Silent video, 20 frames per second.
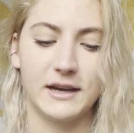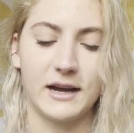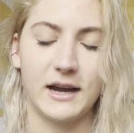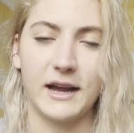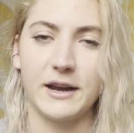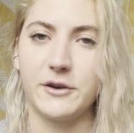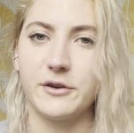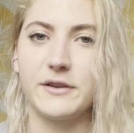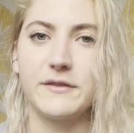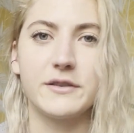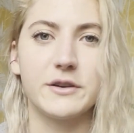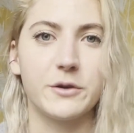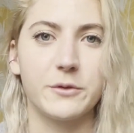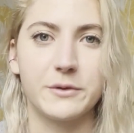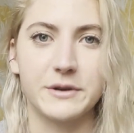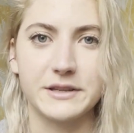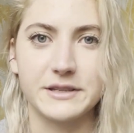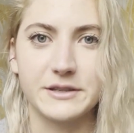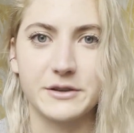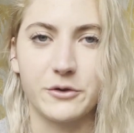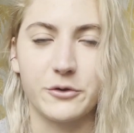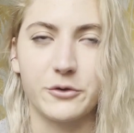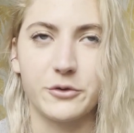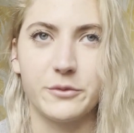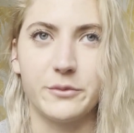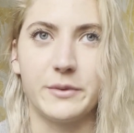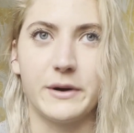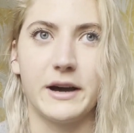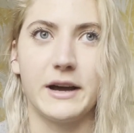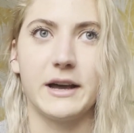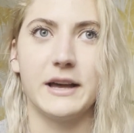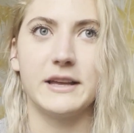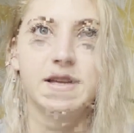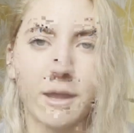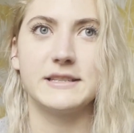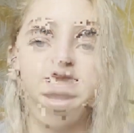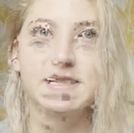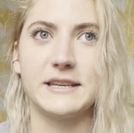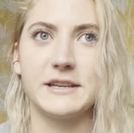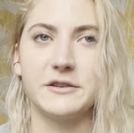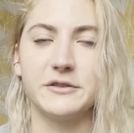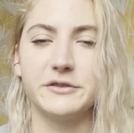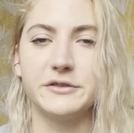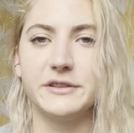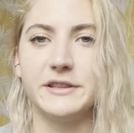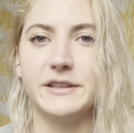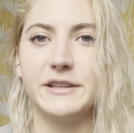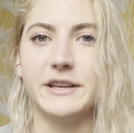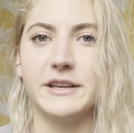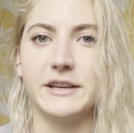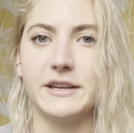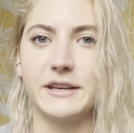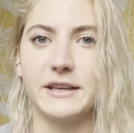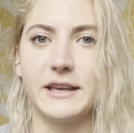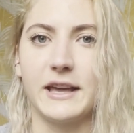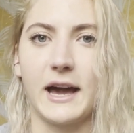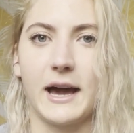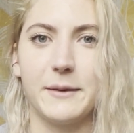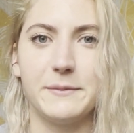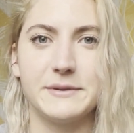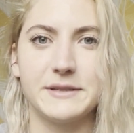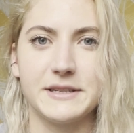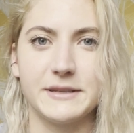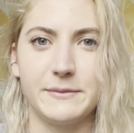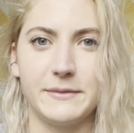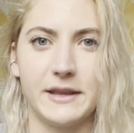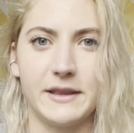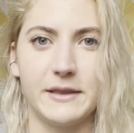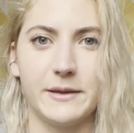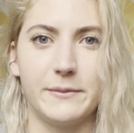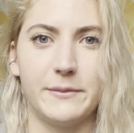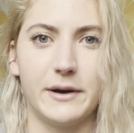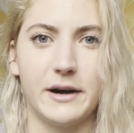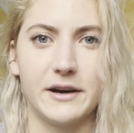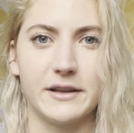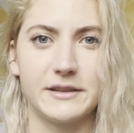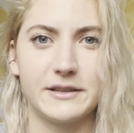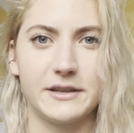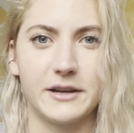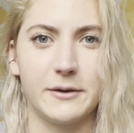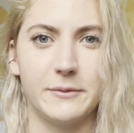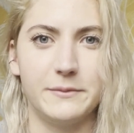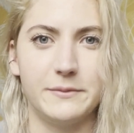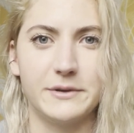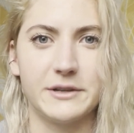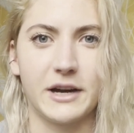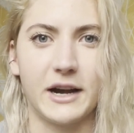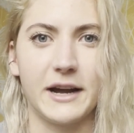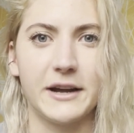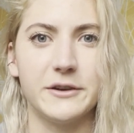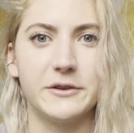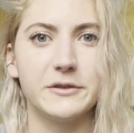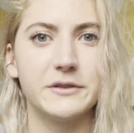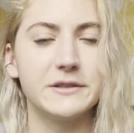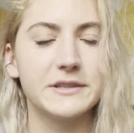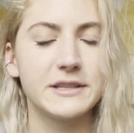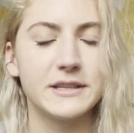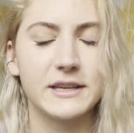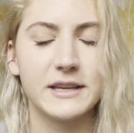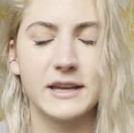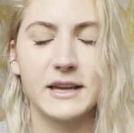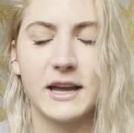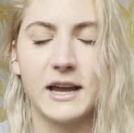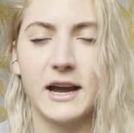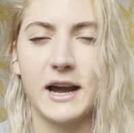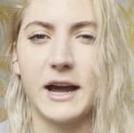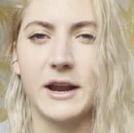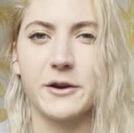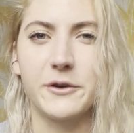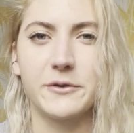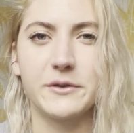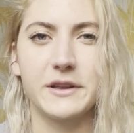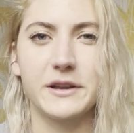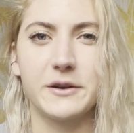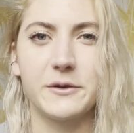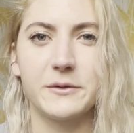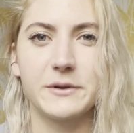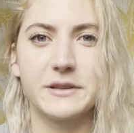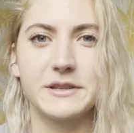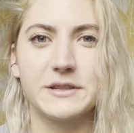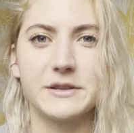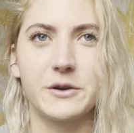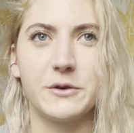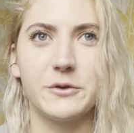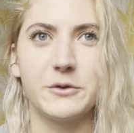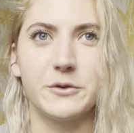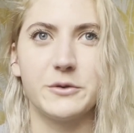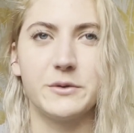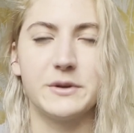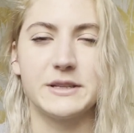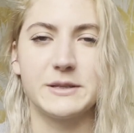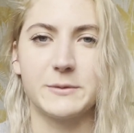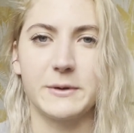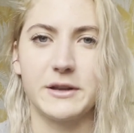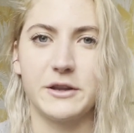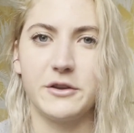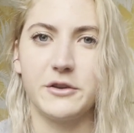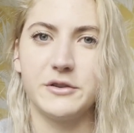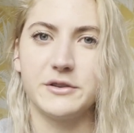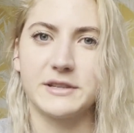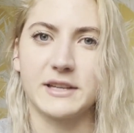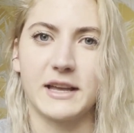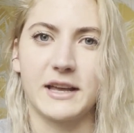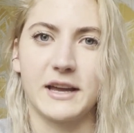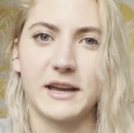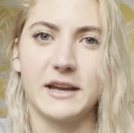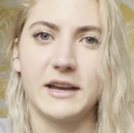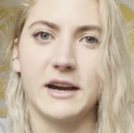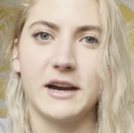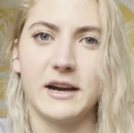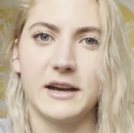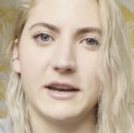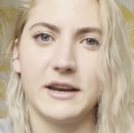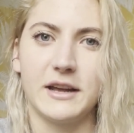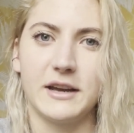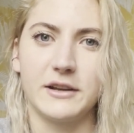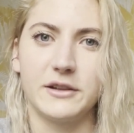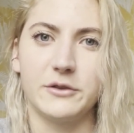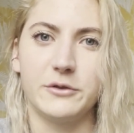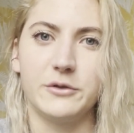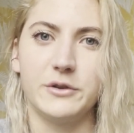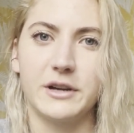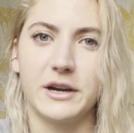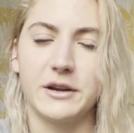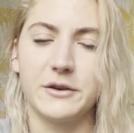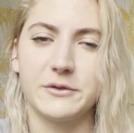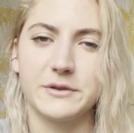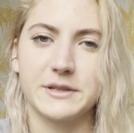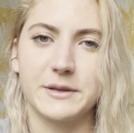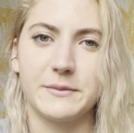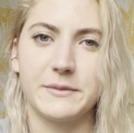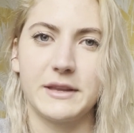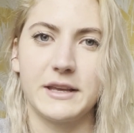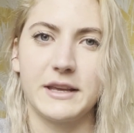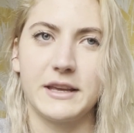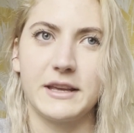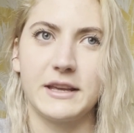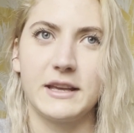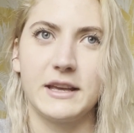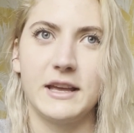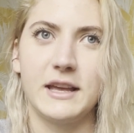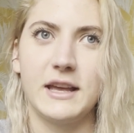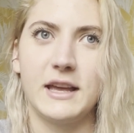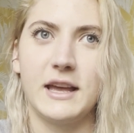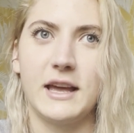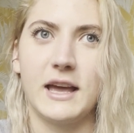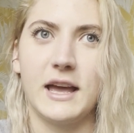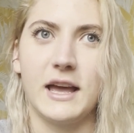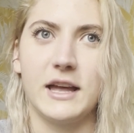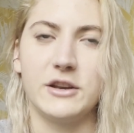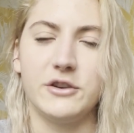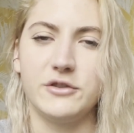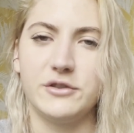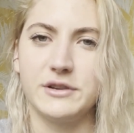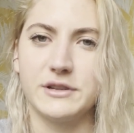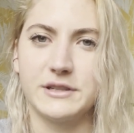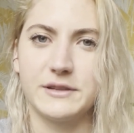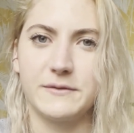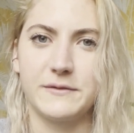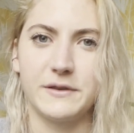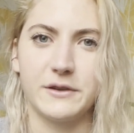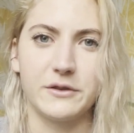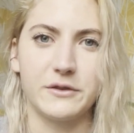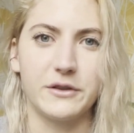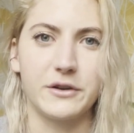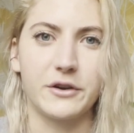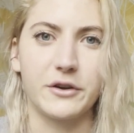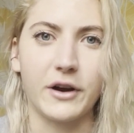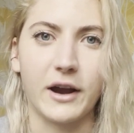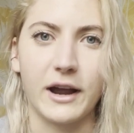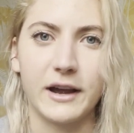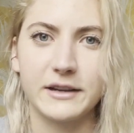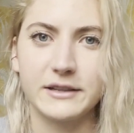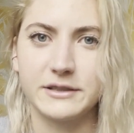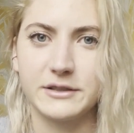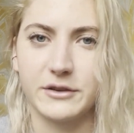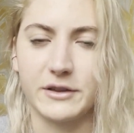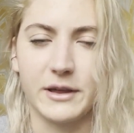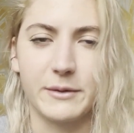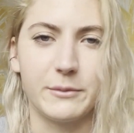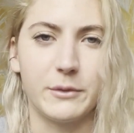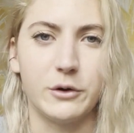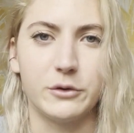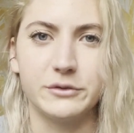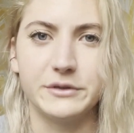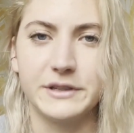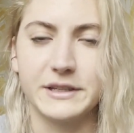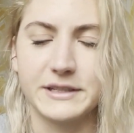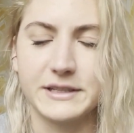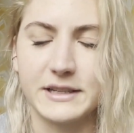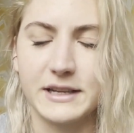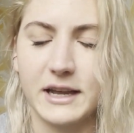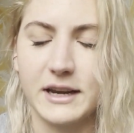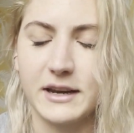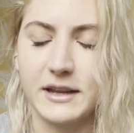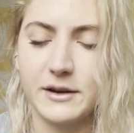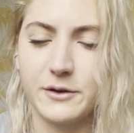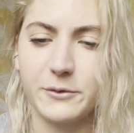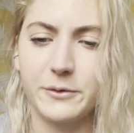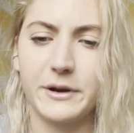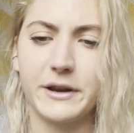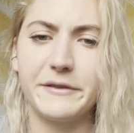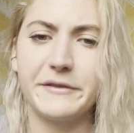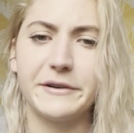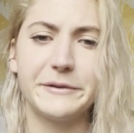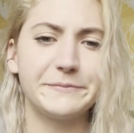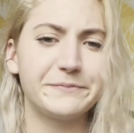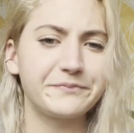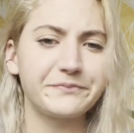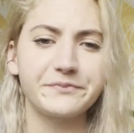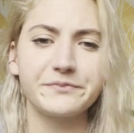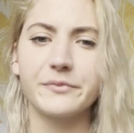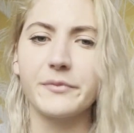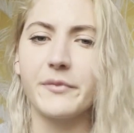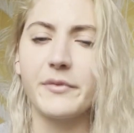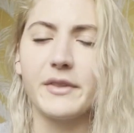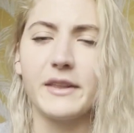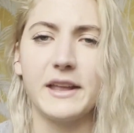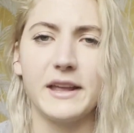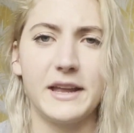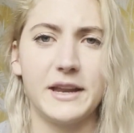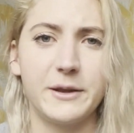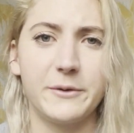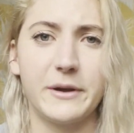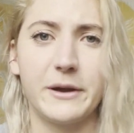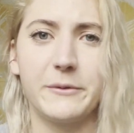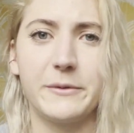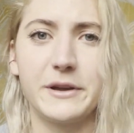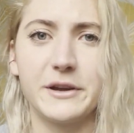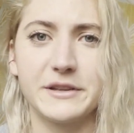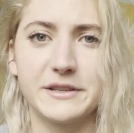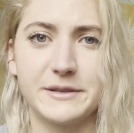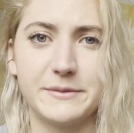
I don't even know what it's called, but sealed the gaps in the bathtub tiles. I don't really know what it's called. It's where you use like a glue gun or something, and you just fill the cracks so that mold doesn't get in or whatever. Anyway, we got